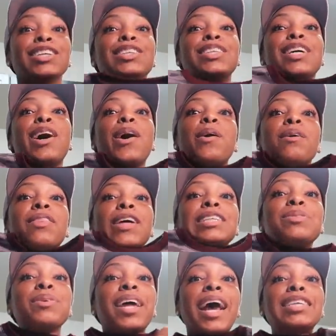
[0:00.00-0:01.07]
So
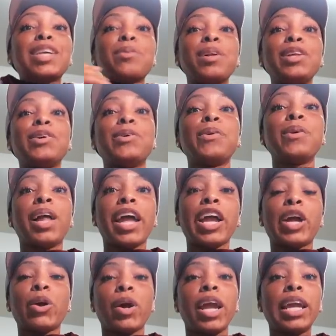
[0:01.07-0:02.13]
this one has a really cool
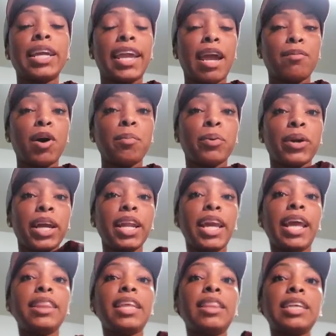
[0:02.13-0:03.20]
like gray camo print
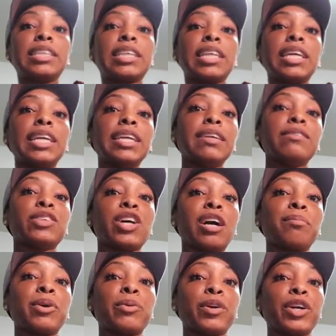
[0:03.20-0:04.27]
and then the sleeves
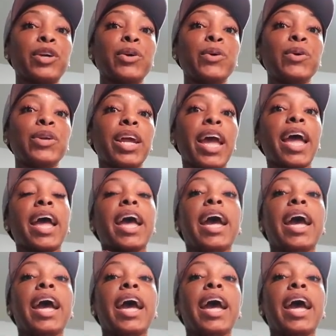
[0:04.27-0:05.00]
are maroon.